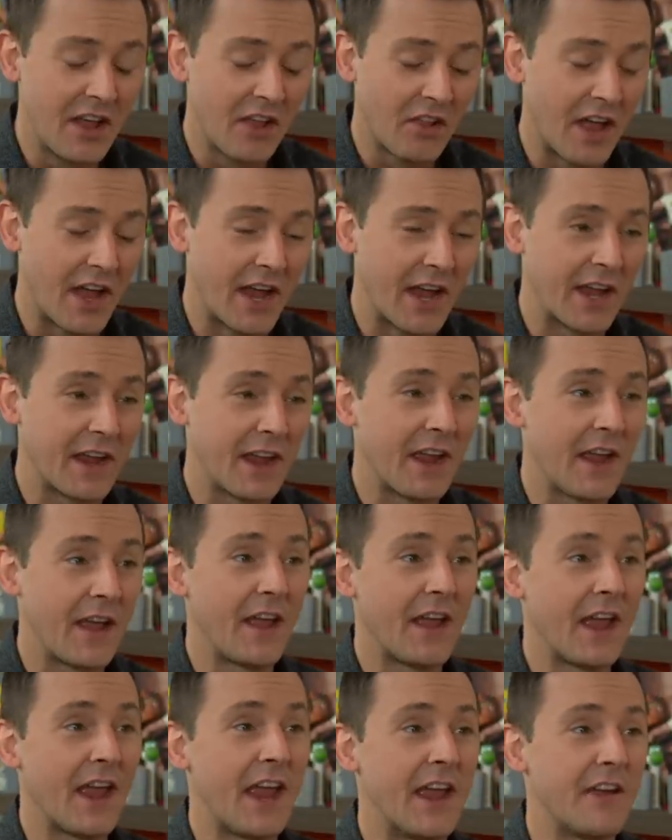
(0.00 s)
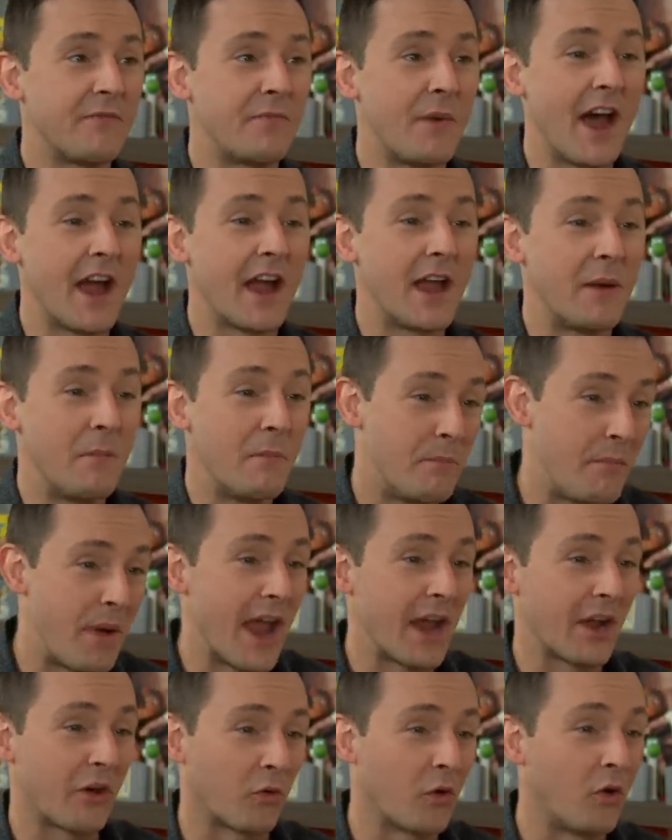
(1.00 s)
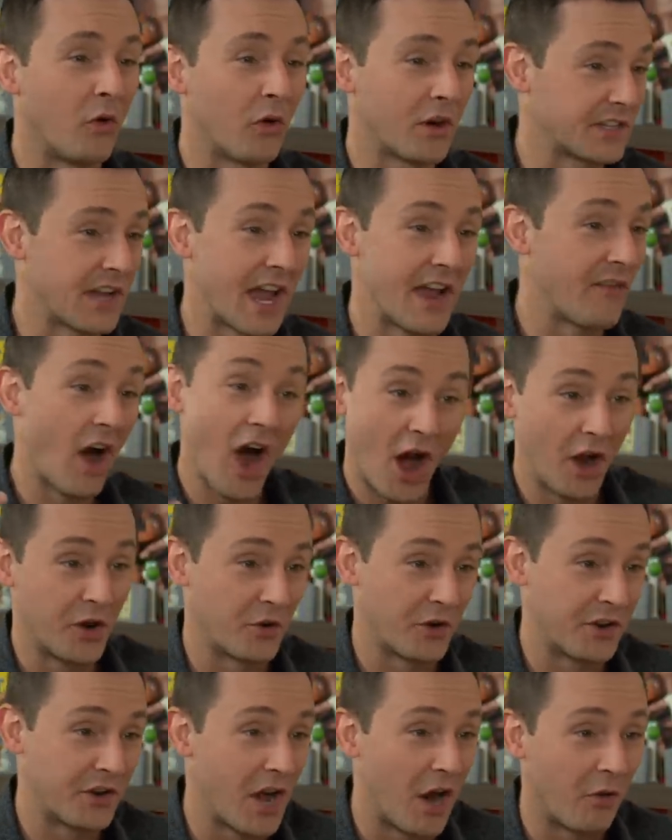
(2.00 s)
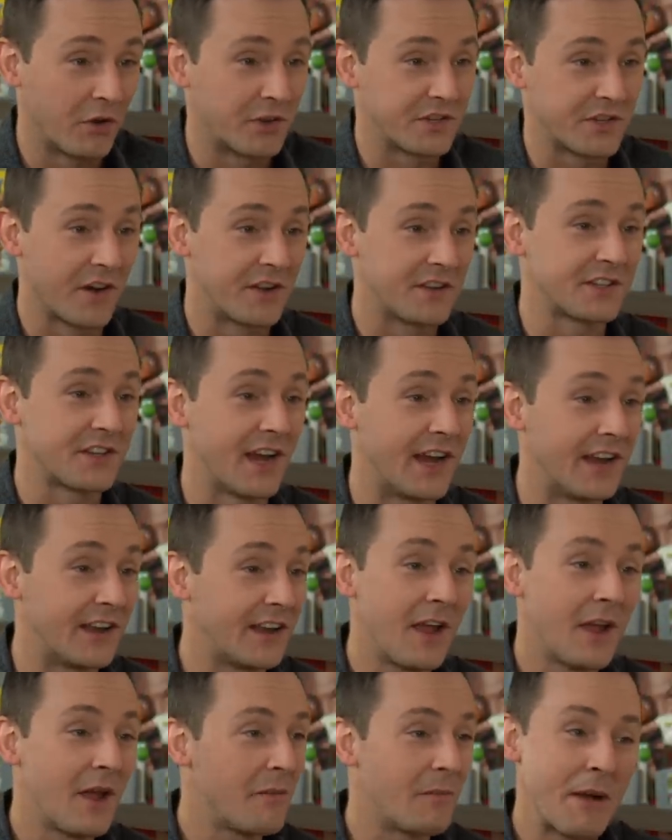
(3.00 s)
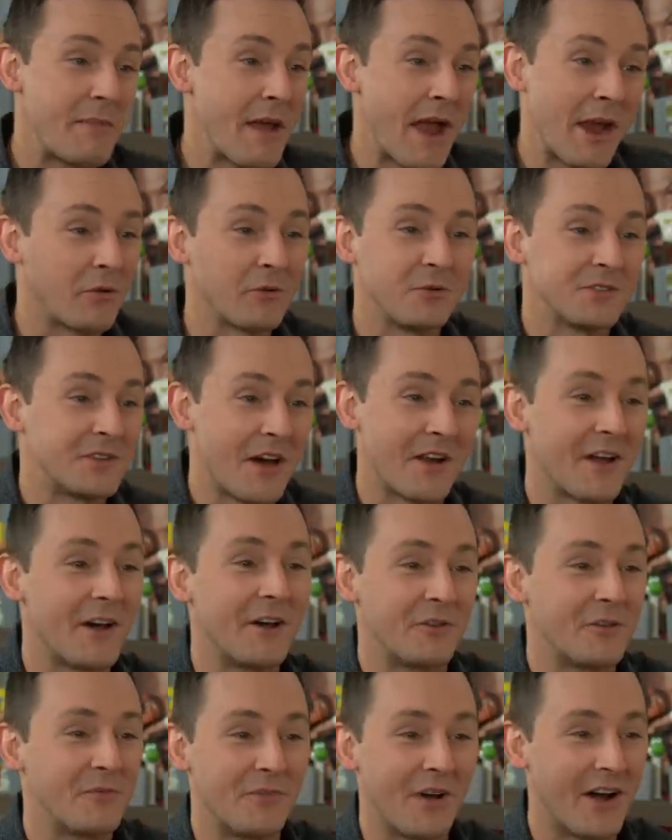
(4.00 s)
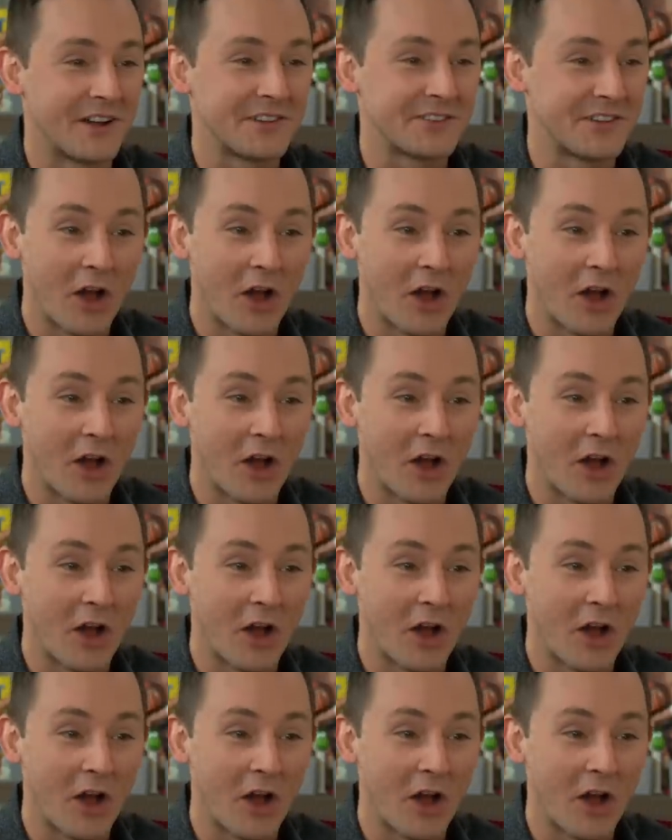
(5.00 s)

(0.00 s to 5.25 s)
Like, if my bankroll, because I have $100 on a site, my bankroll is not $100.